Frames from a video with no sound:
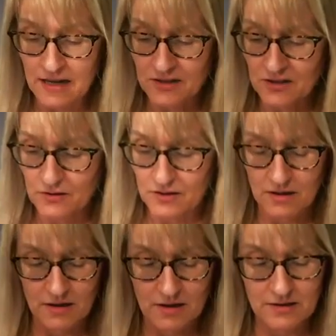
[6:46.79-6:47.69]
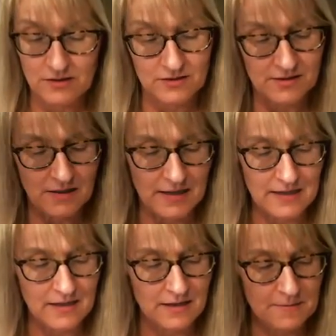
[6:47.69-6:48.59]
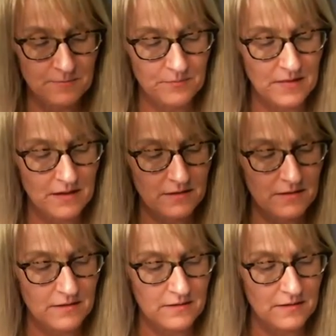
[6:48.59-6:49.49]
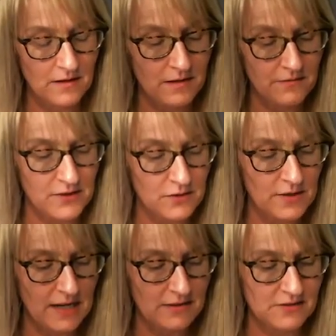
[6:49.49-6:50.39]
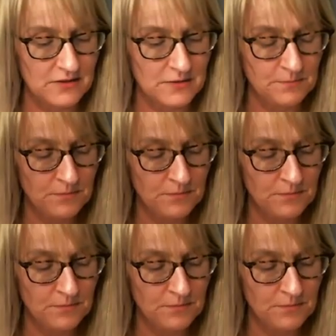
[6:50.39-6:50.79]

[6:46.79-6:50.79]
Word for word: So it looks like uh, for you, Cancer,